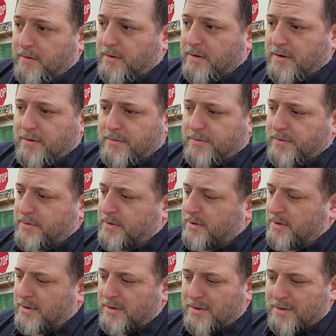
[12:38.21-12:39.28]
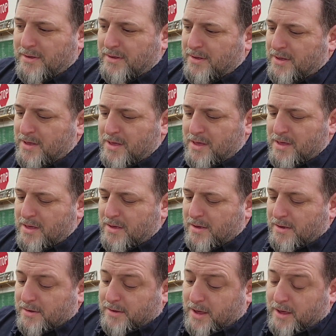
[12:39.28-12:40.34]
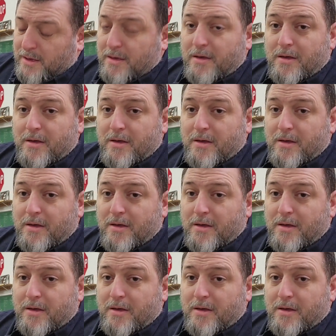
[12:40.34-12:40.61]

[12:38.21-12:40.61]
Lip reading: and it was, yeah.